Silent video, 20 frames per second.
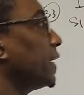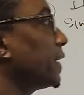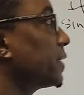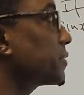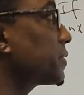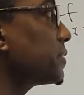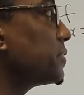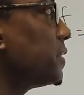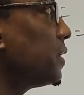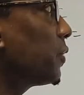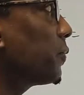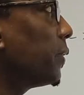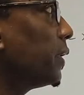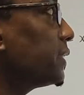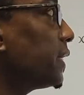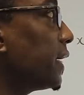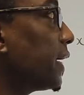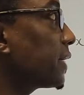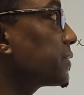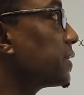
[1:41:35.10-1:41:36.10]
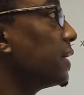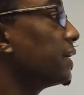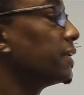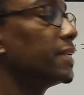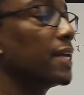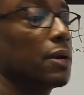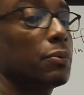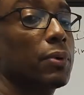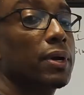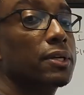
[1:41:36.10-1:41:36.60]
x is equal to x,
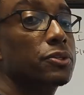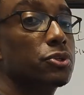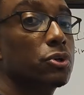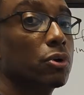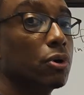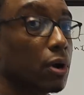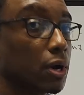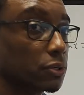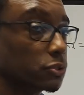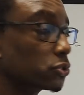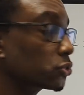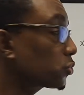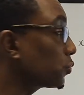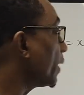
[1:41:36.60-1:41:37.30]
then what is cos